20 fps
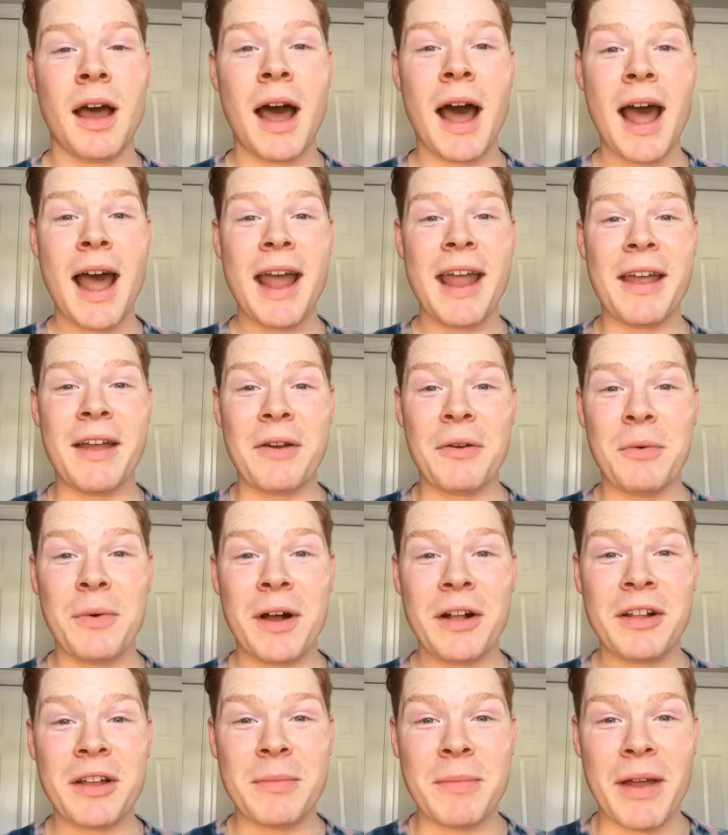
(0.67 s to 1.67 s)
Hi,
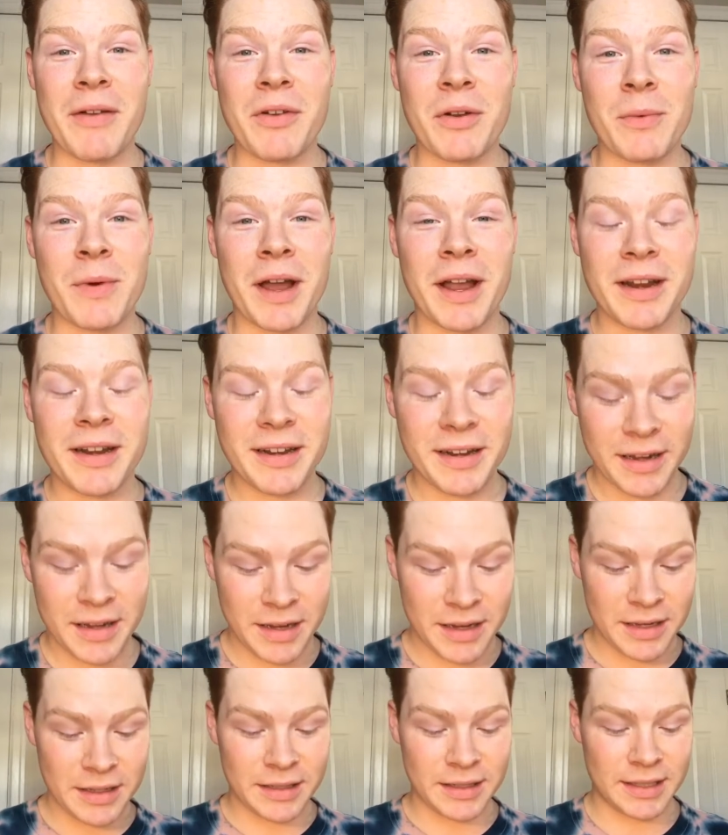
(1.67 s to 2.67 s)
welcome everyone.
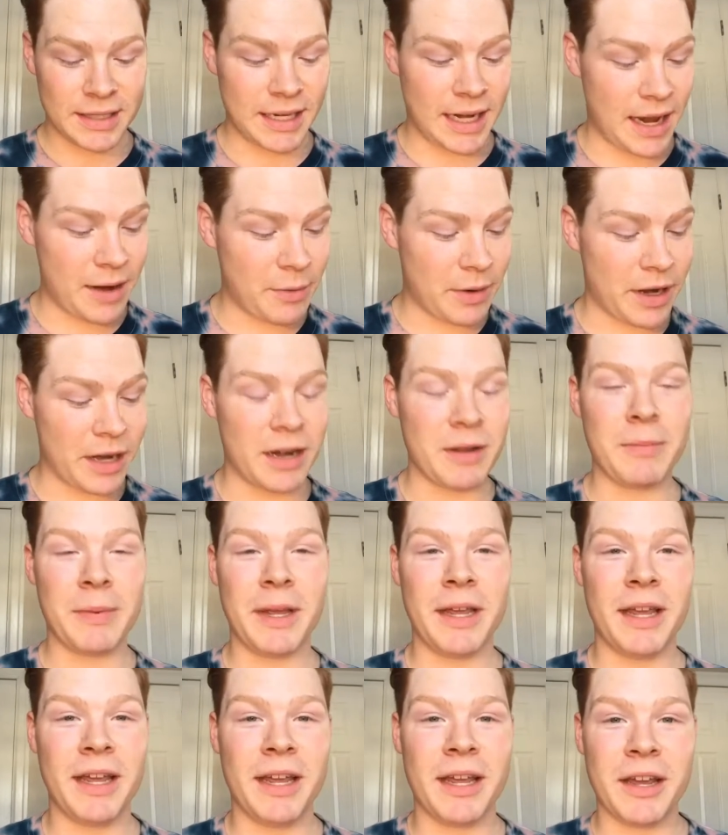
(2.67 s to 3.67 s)
Today we're going to
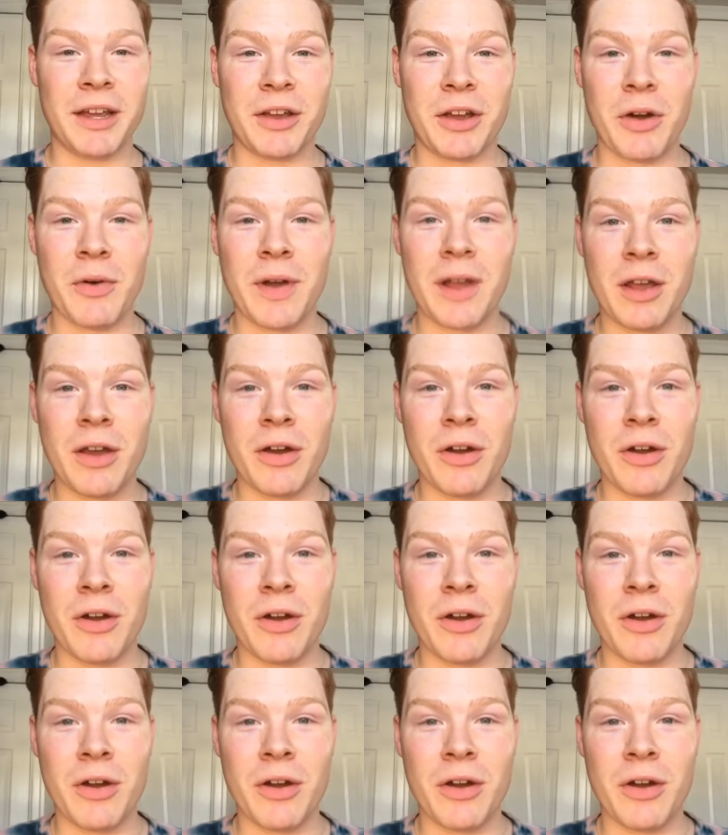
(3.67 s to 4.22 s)
be going